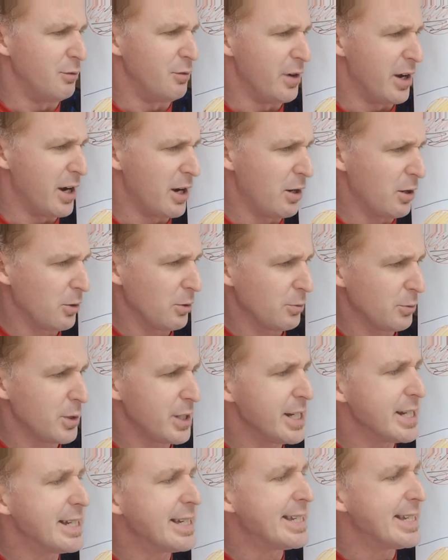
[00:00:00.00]

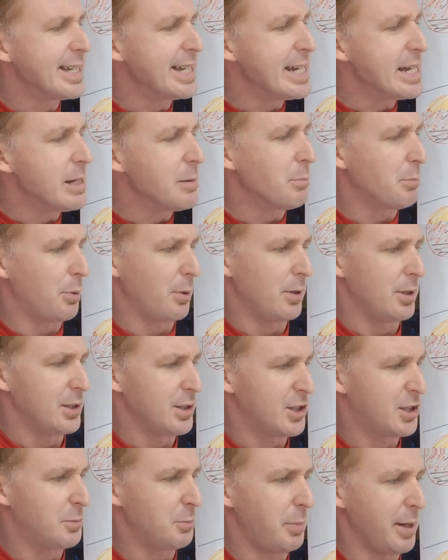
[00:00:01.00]
very deep
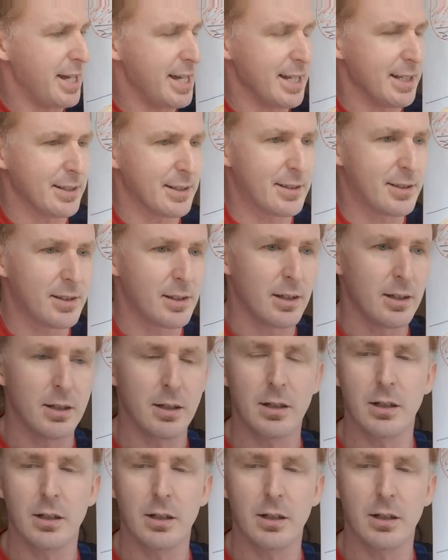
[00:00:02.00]
space